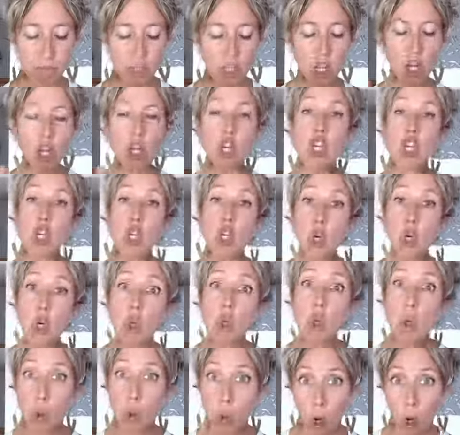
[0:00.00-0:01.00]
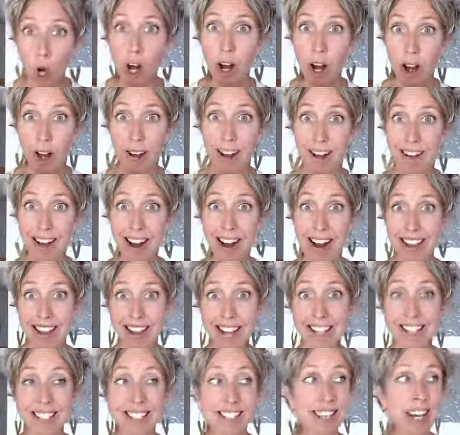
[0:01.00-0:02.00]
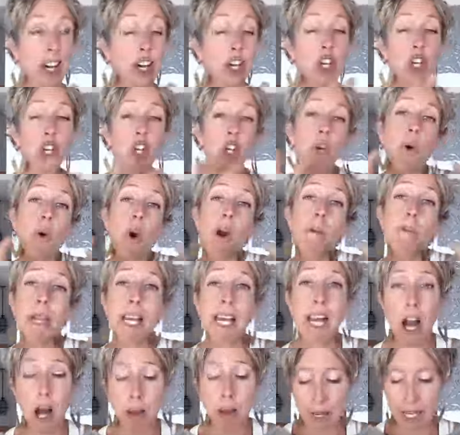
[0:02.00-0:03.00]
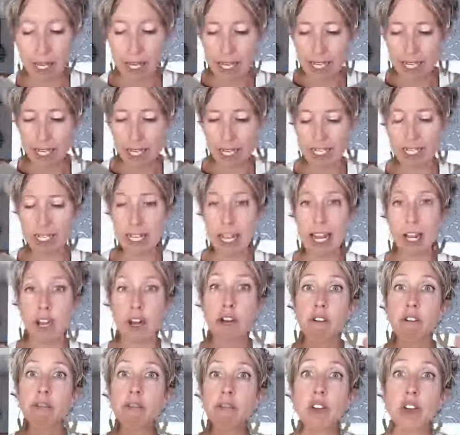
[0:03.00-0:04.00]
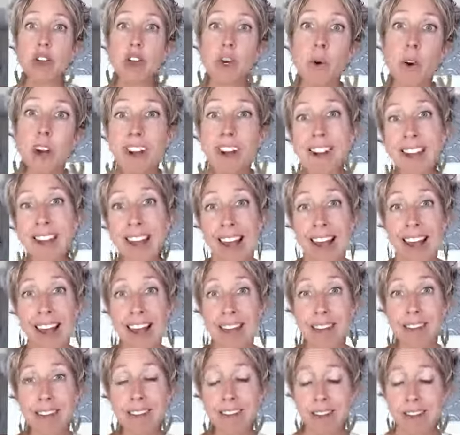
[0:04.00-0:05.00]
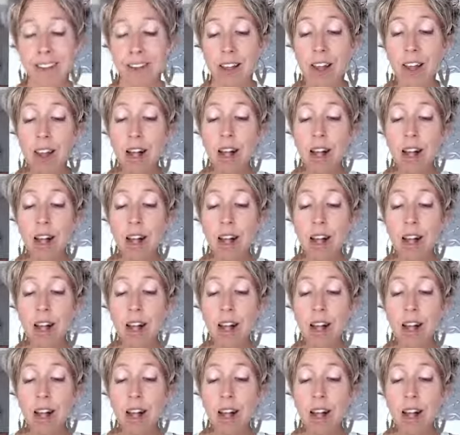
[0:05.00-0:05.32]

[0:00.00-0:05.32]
You, goddess, you are becoming a container for your clients.